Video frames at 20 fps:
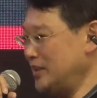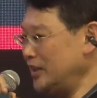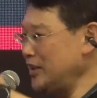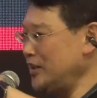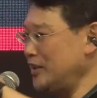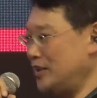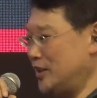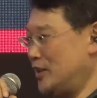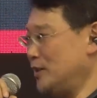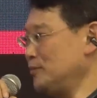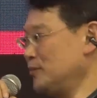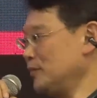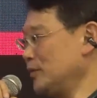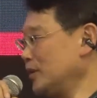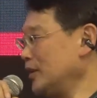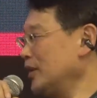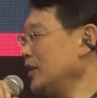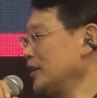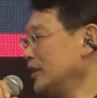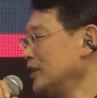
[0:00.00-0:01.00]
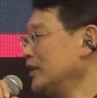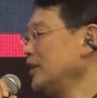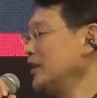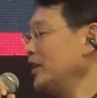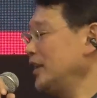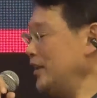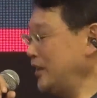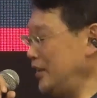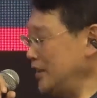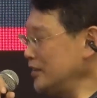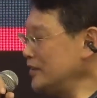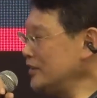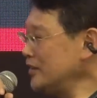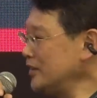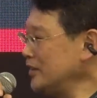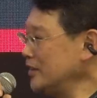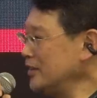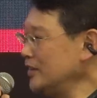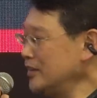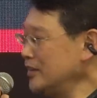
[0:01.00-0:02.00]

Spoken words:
the enum in it.